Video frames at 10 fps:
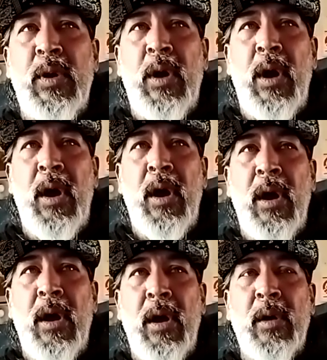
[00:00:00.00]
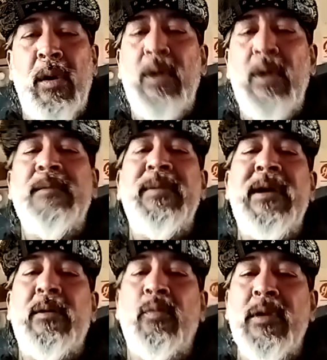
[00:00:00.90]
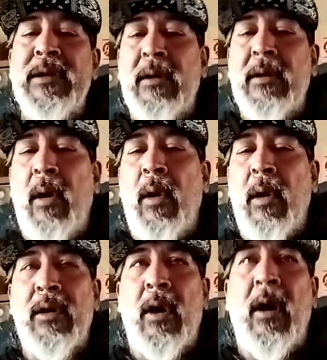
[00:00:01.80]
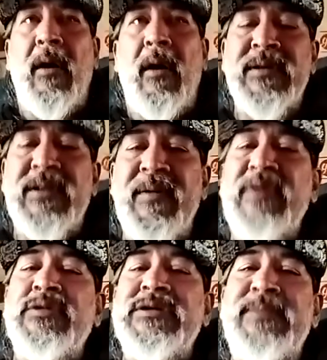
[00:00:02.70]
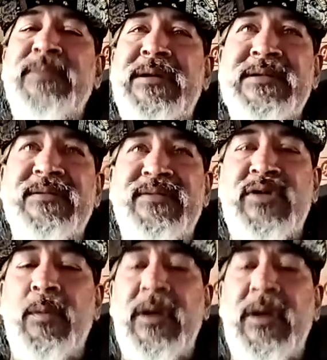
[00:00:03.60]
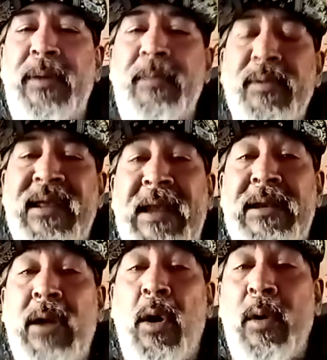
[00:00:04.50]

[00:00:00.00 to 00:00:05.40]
uh going to be a really hard conflict of interest because of so many people that I know